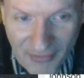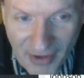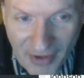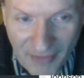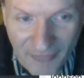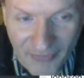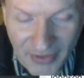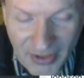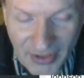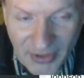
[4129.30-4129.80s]

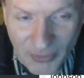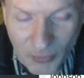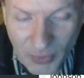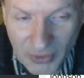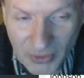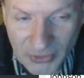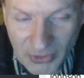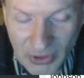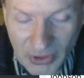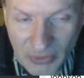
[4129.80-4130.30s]
fitting
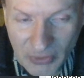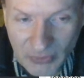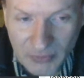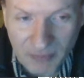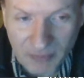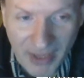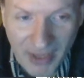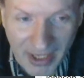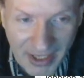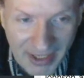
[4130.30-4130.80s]
word to use,
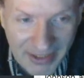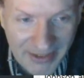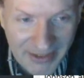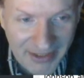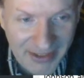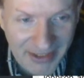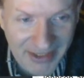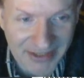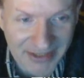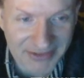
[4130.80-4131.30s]
but
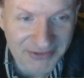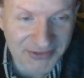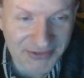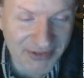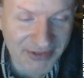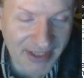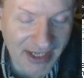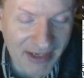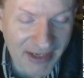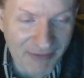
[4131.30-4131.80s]
it's
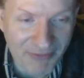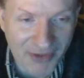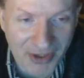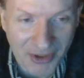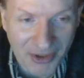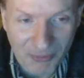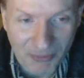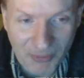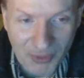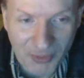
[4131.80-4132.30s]
kind of
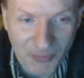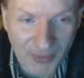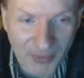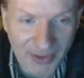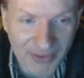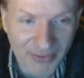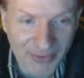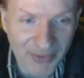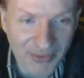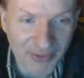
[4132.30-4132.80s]
awkward
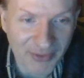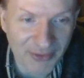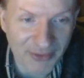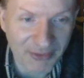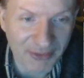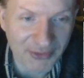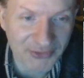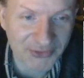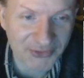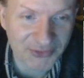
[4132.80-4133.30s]
when the